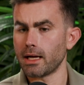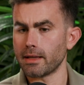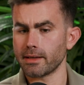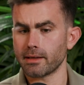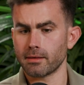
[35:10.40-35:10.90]
I
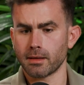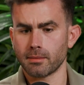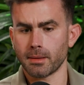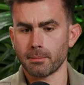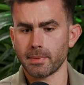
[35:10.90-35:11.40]
think
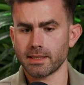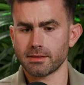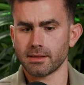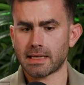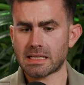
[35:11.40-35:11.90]
an
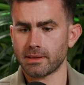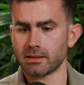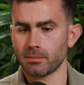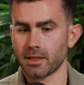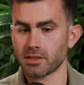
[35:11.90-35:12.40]
amazing
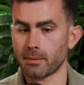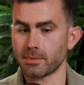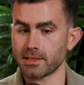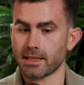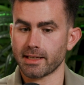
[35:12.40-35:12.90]
aspect of my job
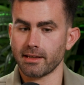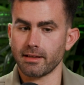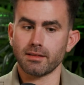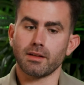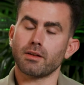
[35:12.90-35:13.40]
is that I can
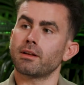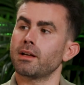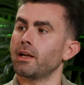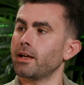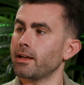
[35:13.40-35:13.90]
continue to
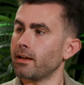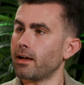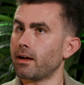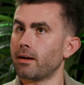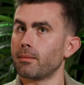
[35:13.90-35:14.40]

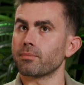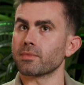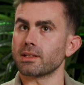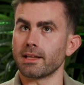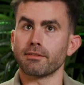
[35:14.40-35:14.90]

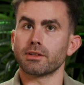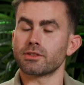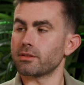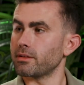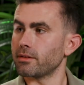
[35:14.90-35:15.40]

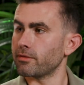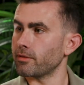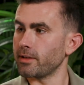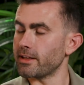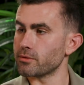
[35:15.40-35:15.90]
leverage the
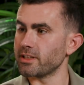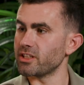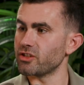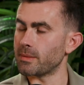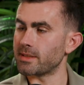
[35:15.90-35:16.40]
freelance
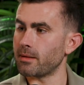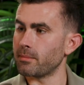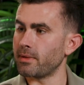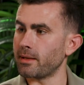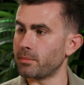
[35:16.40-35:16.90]
relationships that
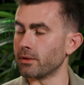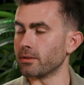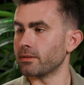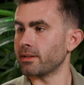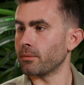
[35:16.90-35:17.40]
I had
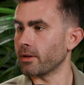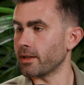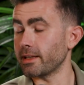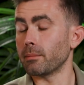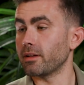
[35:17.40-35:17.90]
built that were
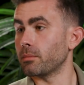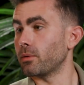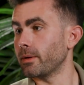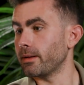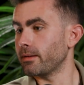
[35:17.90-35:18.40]
going to get me to the
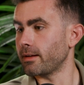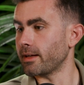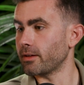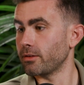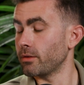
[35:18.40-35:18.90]
point that I
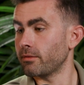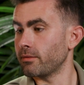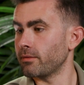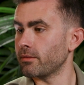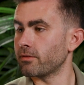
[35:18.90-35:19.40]
could do it
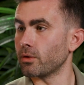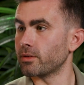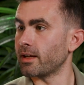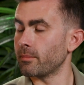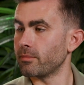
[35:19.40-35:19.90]

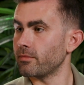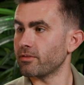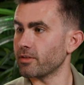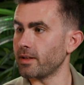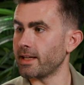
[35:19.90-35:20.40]
full-time
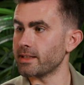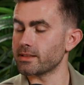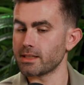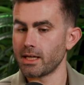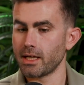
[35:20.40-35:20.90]
freelance.